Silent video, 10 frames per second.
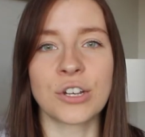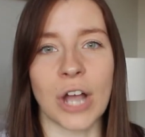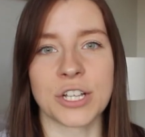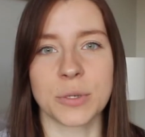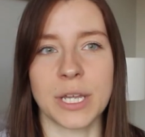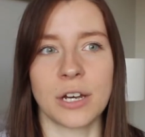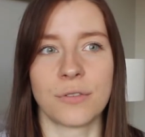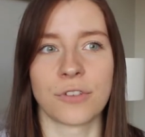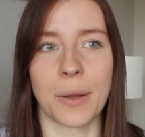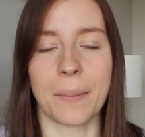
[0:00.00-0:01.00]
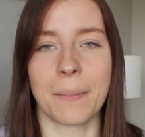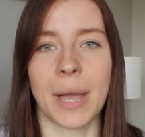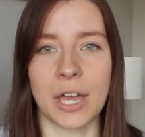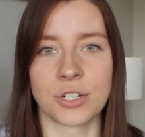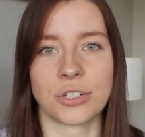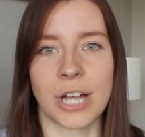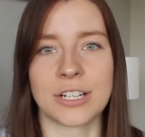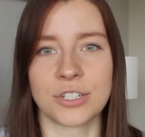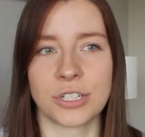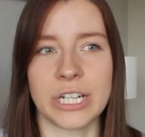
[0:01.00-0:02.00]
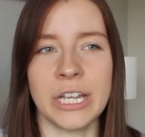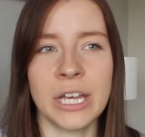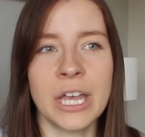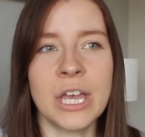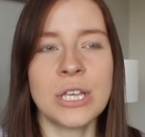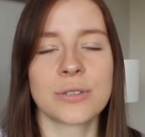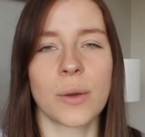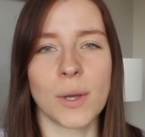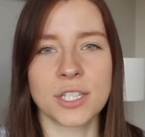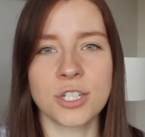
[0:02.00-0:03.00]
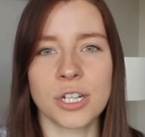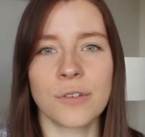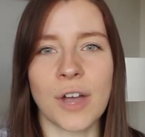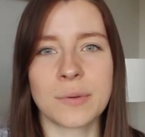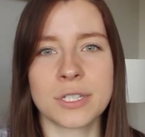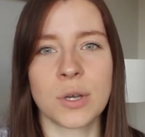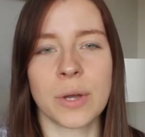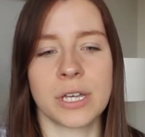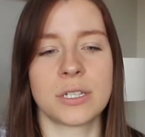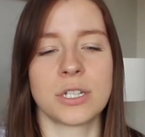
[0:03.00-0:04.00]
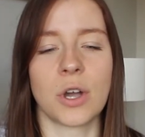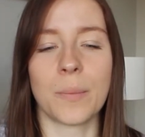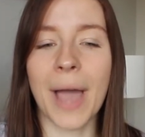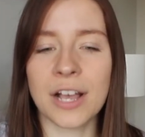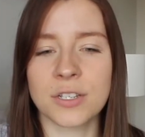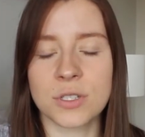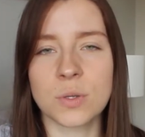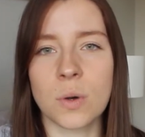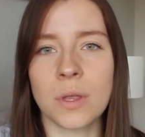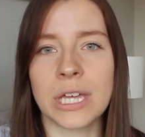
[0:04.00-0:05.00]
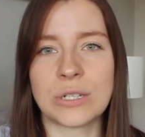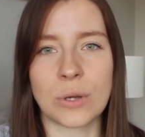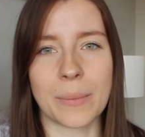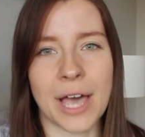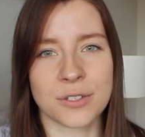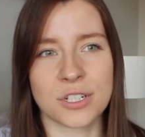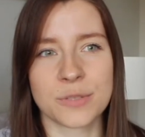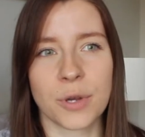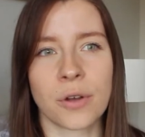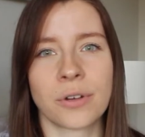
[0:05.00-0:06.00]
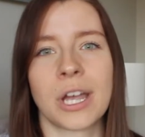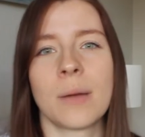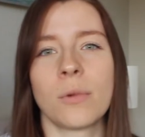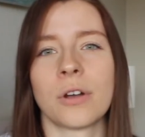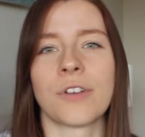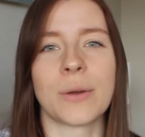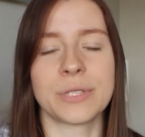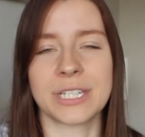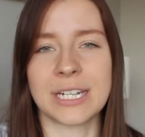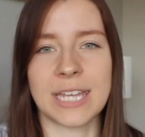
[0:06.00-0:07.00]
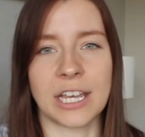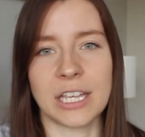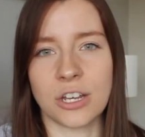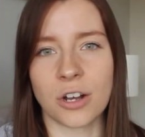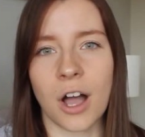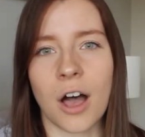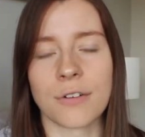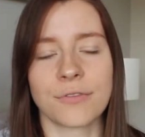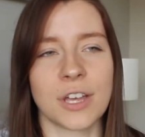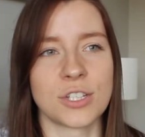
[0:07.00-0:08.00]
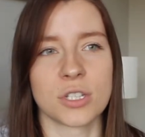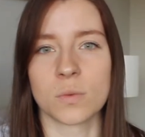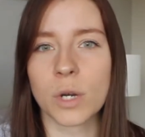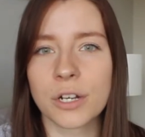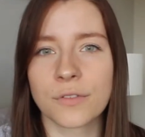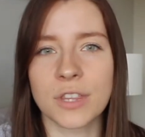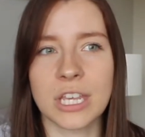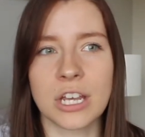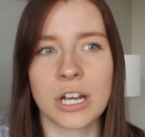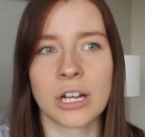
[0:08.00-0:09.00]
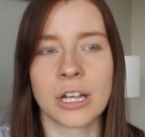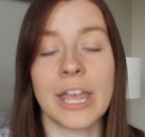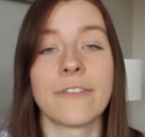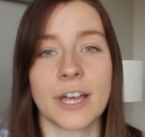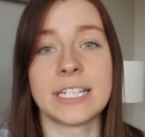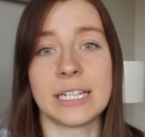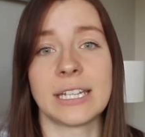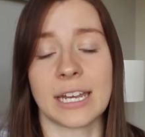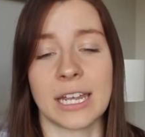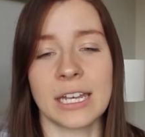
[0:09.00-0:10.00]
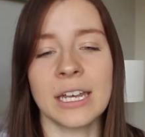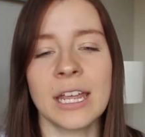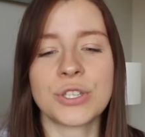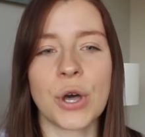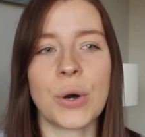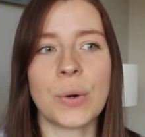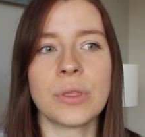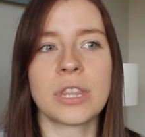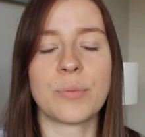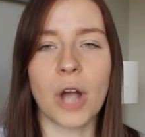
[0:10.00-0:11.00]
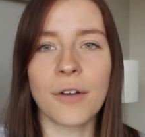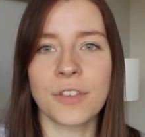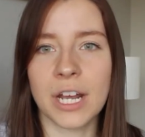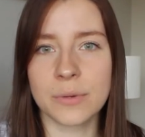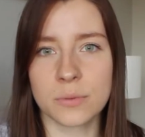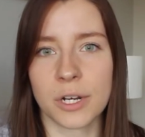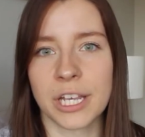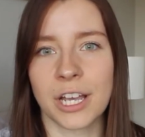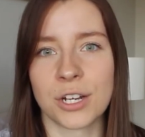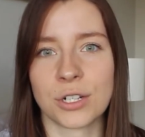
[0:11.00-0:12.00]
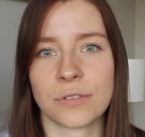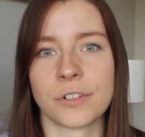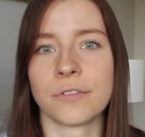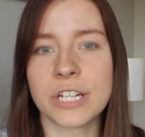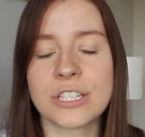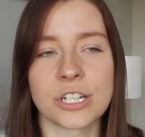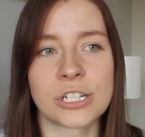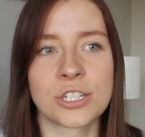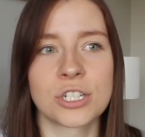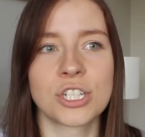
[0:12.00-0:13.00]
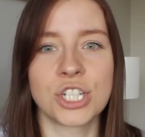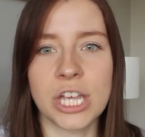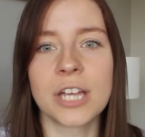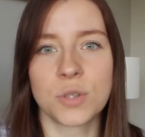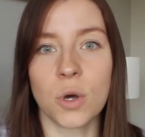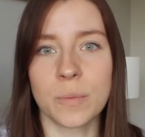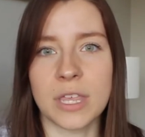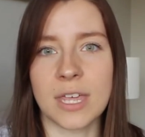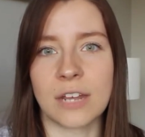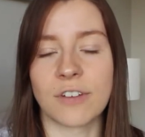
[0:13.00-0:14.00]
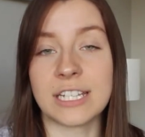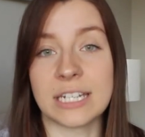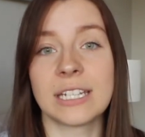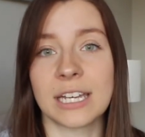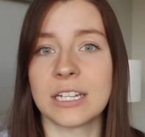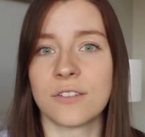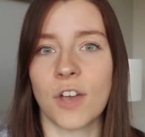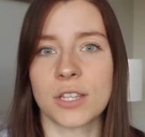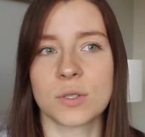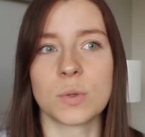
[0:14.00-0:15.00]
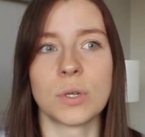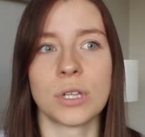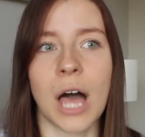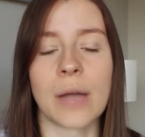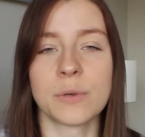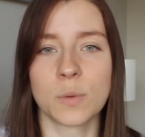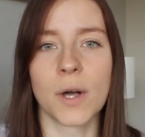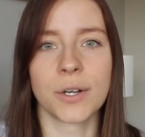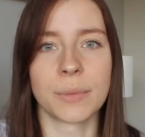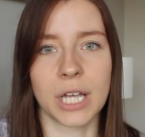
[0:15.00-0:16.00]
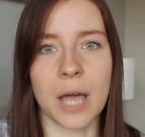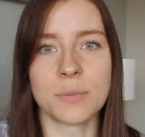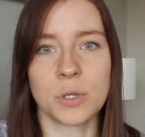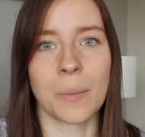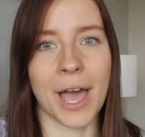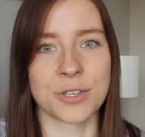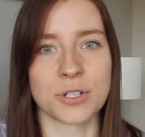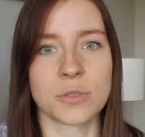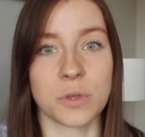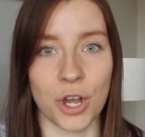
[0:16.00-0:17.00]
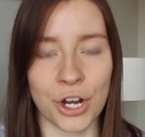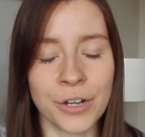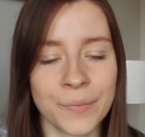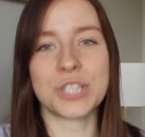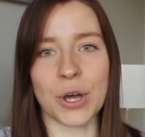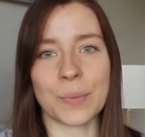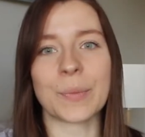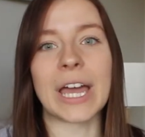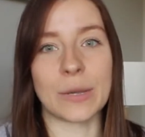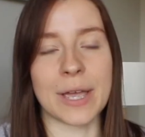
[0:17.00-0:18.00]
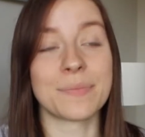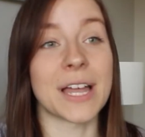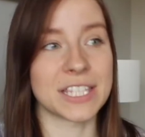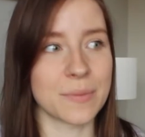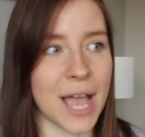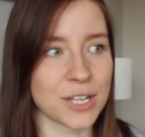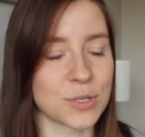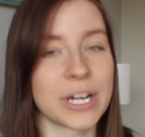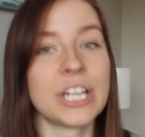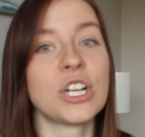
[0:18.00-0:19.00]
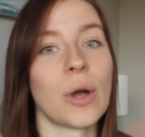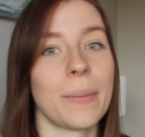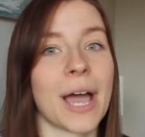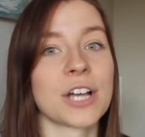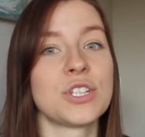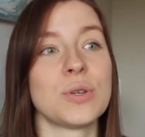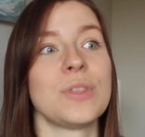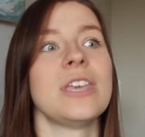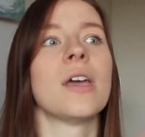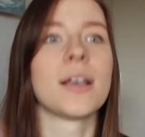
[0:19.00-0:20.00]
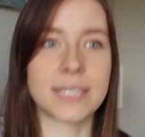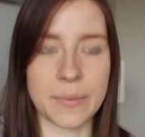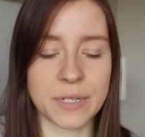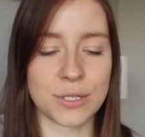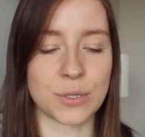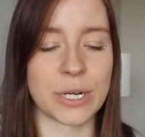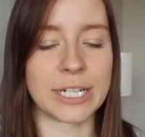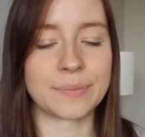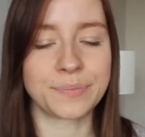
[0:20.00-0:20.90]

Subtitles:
graduated from my undergrad degree, so I wasn't sure if I was going to go back to school and do a master's program or if I was gonna take a year off and just work for the year if I didn't get in. So the prof that I was working under for research, she had told me that if I didn't get into vet school, I was welcome to come do a master's with her. So anyway, that's the backstory, going back to the acceptance story.